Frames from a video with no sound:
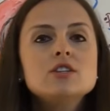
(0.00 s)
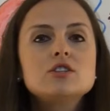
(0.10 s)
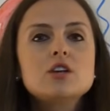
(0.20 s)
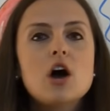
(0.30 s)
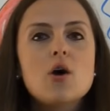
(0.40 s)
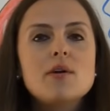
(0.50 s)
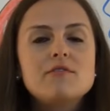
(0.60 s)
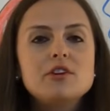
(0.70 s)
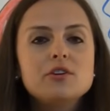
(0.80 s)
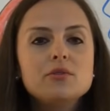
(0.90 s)
So
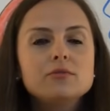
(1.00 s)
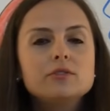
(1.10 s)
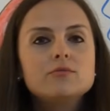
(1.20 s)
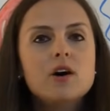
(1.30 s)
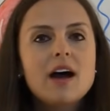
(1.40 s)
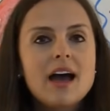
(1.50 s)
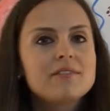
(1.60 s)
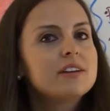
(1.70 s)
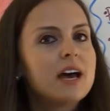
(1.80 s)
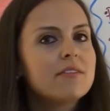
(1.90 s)
if you do not
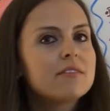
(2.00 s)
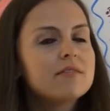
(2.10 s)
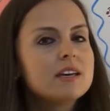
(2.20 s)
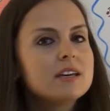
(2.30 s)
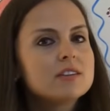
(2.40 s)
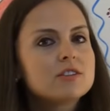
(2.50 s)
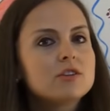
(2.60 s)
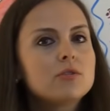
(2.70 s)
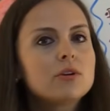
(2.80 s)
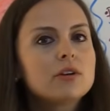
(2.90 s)
have enough of this,
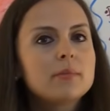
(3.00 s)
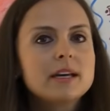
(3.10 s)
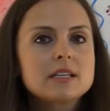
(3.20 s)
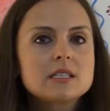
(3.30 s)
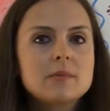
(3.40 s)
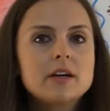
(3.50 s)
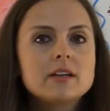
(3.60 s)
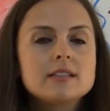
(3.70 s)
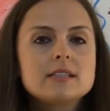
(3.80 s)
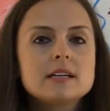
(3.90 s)
you are going to be
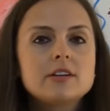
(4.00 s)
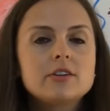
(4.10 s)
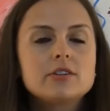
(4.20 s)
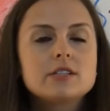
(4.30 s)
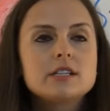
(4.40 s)
experiencing your